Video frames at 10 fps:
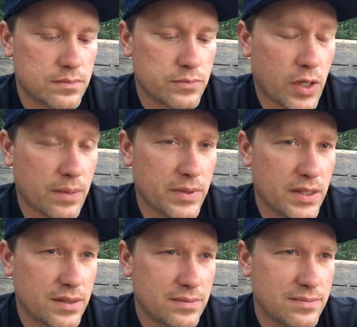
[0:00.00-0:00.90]

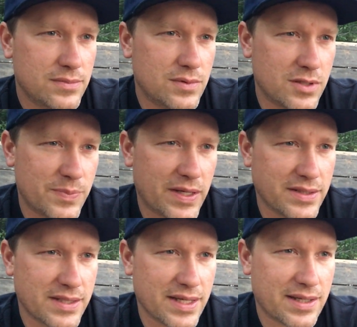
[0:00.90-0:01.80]
Probably just
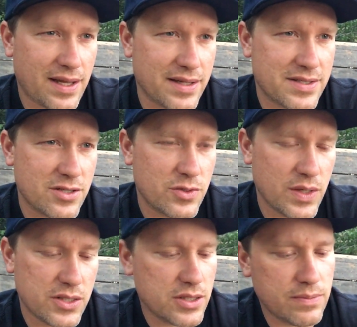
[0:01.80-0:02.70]
because that kind of
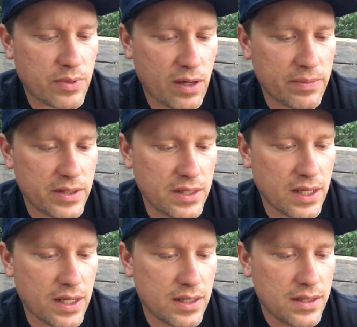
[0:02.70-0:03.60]
situation, probably
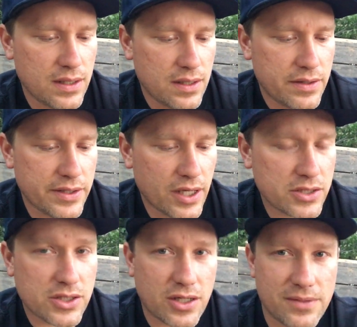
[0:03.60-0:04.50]
the
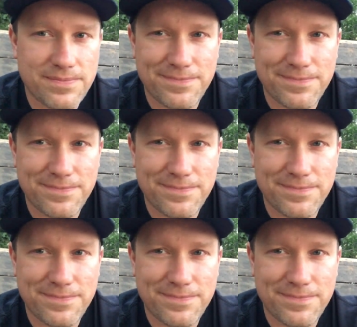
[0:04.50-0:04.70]
Noshan,